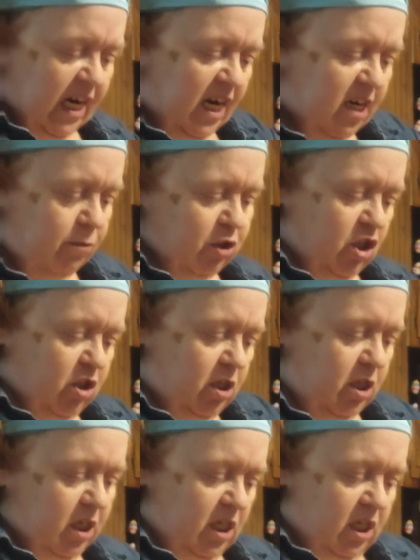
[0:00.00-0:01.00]
and I'm just
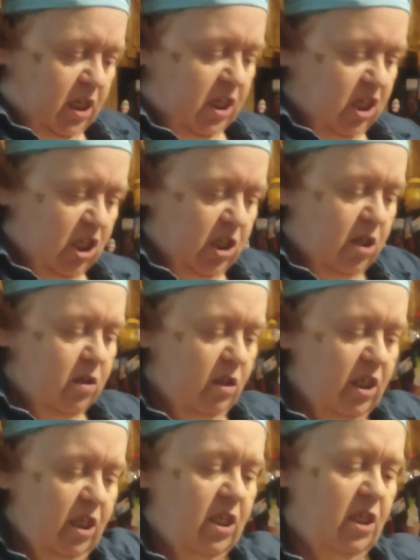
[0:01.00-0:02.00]
going to
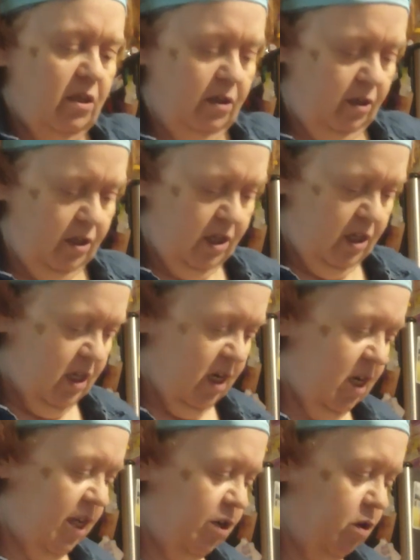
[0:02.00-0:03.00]
slowly kind
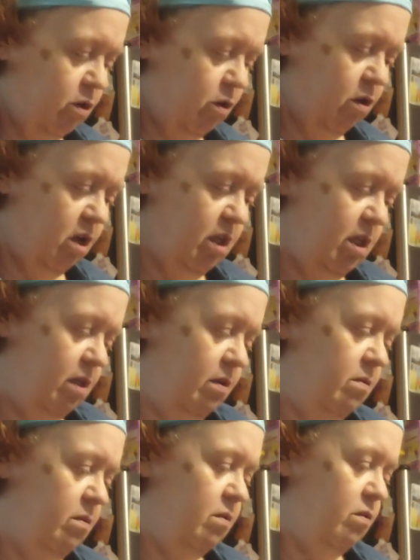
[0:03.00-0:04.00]
of like go across it.
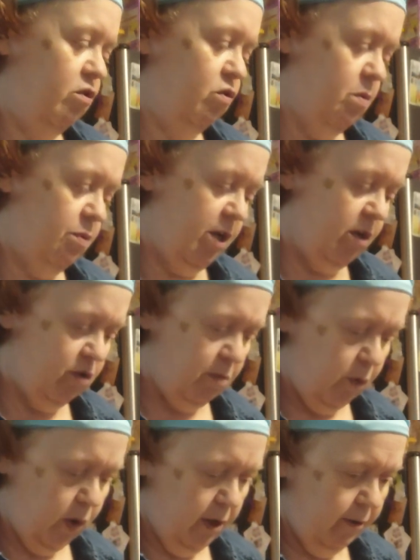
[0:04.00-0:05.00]
Oh, sweet potatoes in
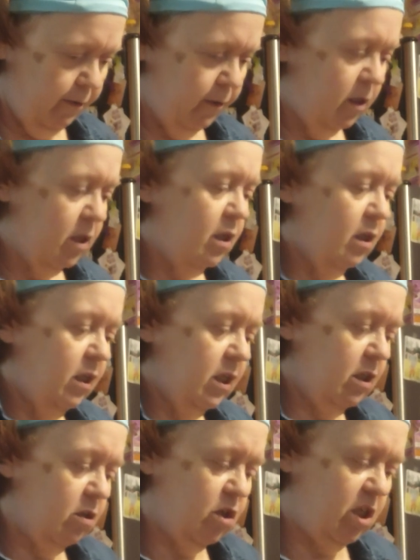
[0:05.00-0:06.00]
the way.
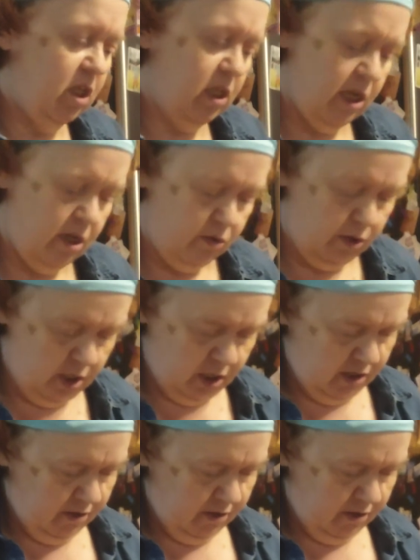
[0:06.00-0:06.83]
Get those skins out of the way.